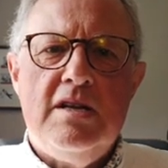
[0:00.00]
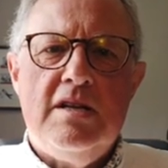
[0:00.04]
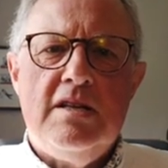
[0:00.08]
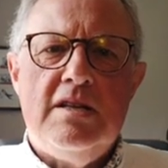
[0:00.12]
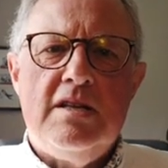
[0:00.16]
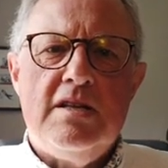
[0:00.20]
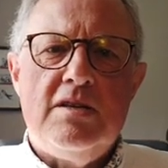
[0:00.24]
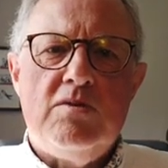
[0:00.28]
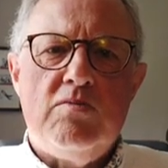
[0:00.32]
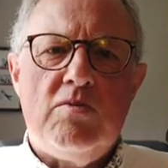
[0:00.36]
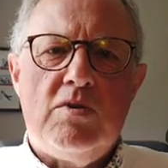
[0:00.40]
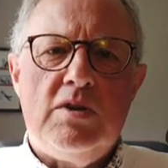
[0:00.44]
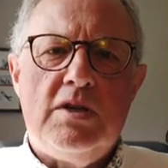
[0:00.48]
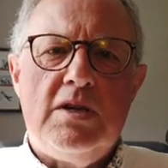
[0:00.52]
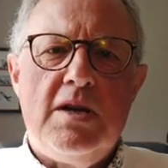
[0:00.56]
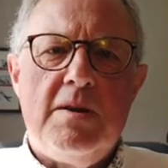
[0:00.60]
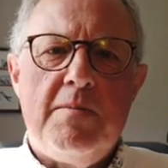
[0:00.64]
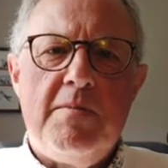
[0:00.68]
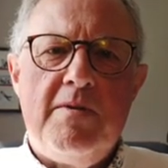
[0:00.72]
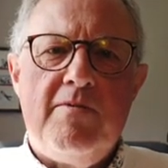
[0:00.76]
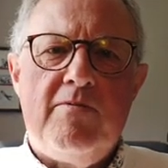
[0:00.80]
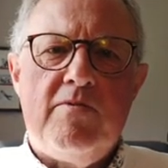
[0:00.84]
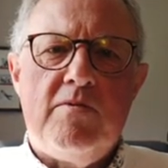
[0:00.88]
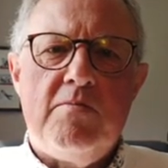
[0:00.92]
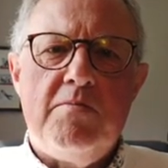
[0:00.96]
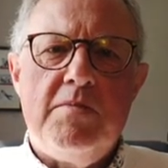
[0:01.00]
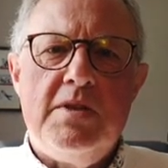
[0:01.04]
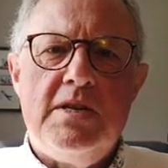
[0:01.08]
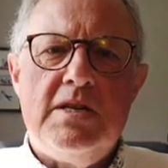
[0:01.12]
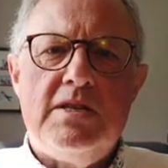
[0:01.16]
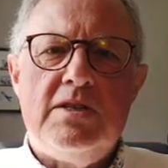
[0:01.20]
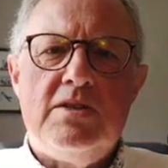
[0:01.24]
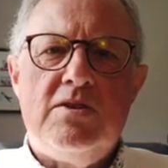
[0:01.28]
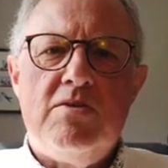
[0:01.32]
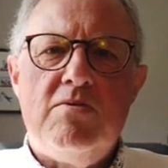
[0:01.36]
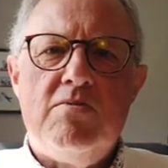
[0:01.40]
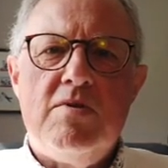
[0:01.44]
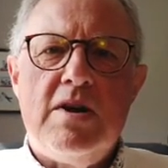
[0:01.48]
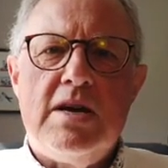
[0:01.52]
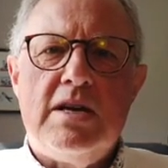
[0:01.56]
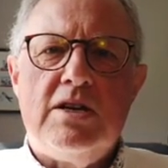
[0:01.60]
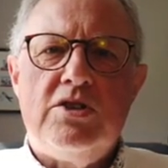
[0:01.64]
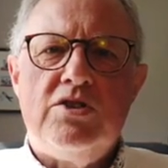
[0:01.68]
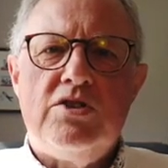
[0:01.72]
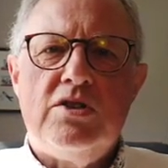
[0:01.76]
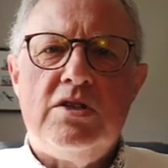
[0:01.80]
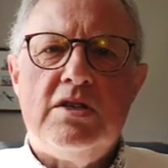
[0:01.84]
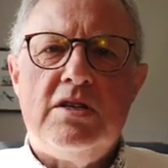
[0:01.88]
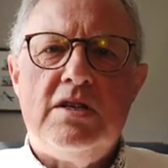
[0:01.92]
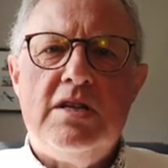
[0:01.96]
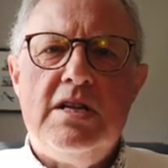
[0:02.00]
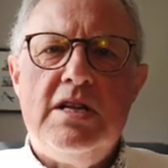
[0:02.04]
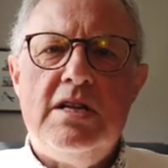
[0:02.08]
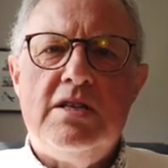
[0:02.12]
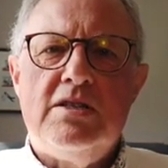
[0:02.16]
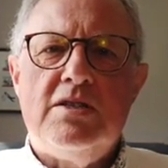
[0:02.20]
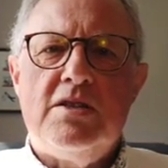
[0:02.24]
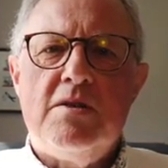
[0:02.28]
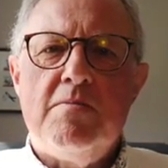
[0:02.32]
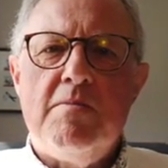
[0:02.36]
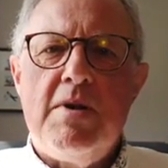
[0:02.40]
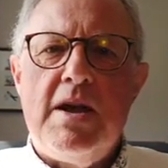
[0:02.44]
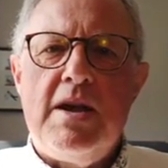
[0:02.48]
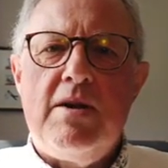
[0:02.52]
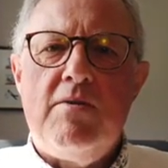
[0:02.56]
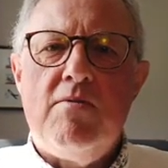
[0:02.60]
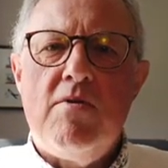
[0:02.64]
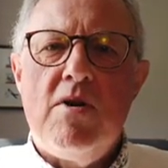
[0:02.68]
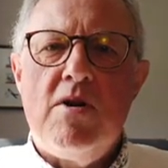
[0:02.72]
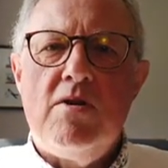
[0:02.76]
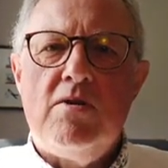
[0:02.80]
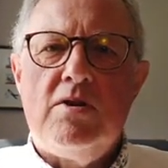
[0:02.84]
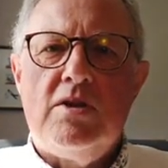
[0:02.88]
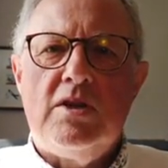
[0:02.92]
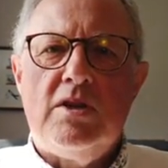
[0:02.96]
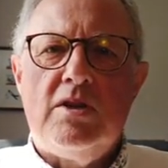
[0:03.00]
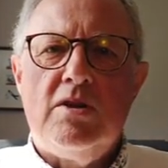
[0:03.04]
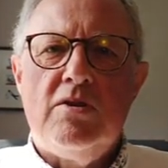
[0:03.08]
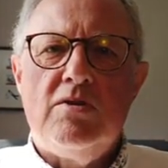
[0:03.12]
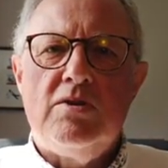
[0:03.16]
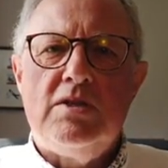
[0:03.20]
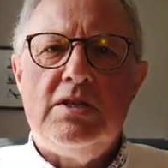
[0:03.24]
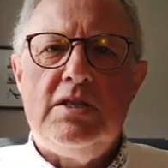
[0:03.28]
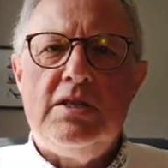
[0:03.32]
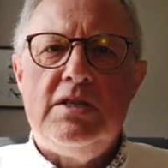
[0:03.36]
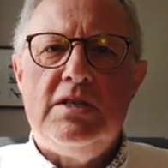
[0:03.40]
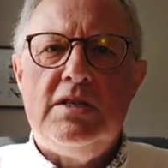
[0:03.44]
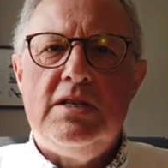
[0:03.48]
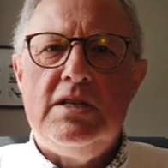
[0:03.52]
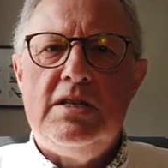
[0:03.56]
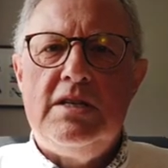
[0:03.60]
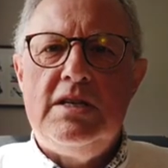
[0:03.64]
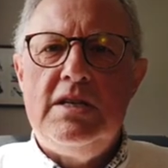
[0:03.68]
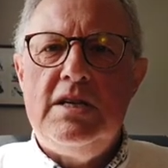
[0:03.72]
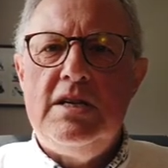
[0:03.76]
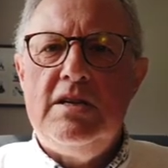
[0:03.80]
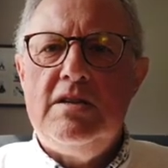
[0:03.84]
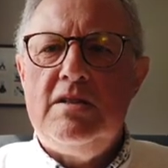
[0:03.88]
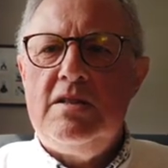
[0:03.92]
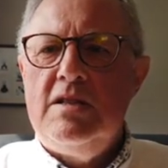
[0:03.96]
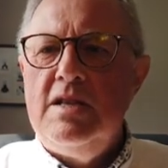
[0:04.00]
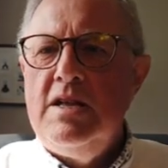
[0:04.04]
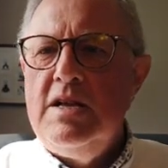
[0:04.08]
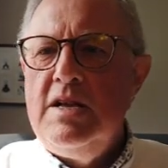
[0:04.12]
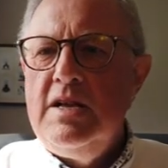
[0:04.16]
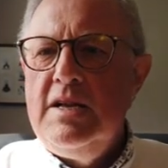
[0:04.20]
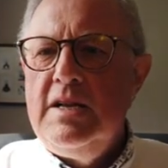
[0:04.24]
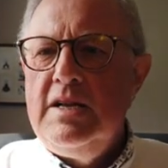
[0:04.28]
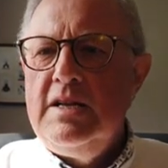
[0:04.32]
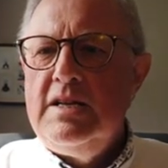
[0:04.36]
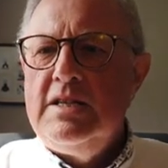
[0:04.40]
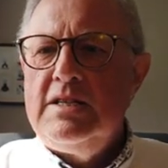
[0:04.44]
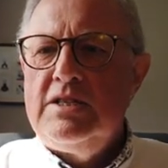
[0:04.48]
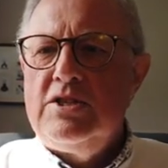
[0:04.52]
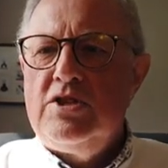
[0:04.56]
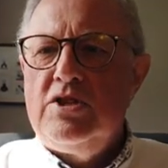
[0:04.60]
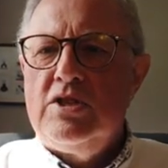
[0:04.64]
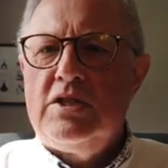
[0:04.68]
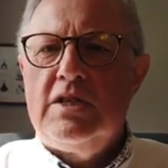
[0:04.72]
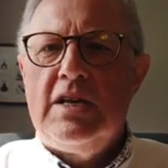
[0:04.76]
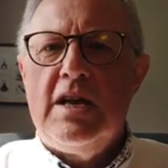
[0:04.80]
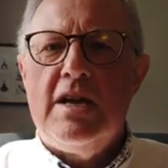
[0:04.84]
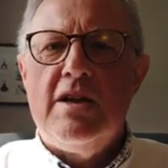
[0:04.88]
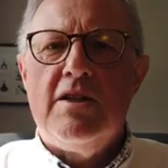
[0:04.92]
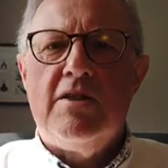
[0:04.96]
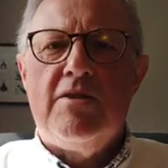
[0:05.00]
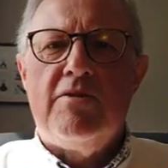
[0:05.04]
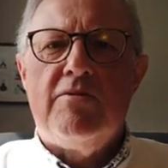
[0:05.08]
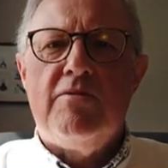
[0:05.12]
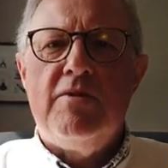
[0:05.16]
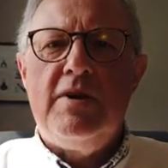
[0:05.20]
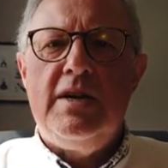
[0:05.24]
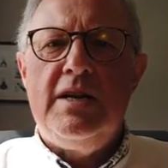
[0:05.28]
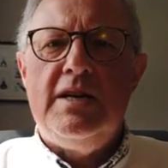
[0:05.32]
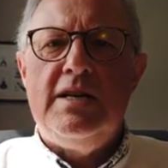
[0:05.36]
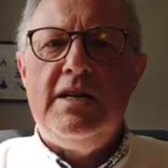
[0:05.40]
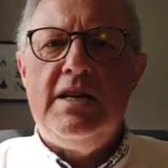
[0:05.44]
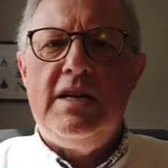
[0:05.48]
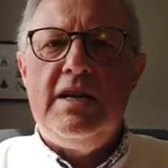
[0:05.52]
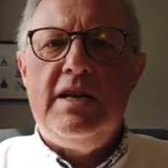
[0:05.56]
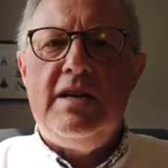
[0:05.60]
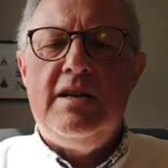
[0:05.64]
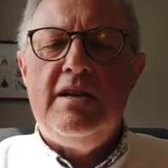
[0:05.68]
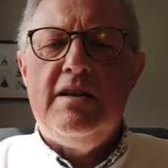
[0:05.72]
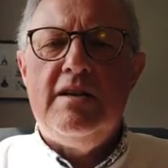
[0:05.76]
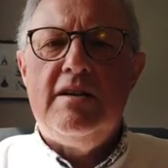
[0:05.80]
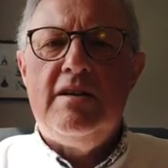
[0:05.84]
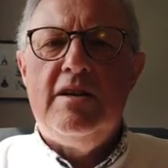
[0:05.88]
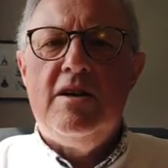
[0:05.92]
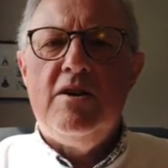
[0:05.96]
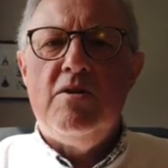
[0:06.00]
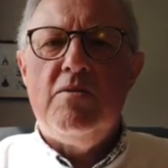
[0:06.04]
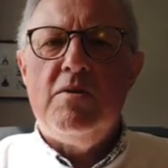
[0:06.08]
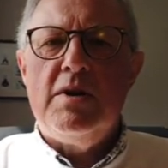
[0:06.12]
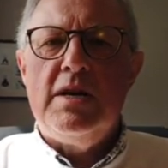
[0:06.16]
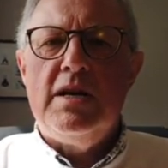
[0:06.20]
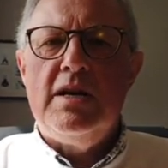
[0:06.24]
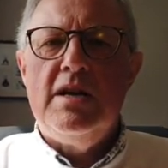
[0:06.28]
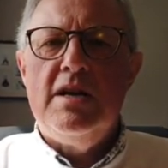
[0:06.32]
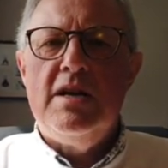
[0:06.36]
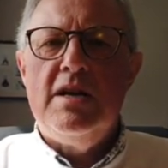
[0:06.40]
There's one coming from this direction. Here's the main road that goes into Deal. Let's just get a 3D going.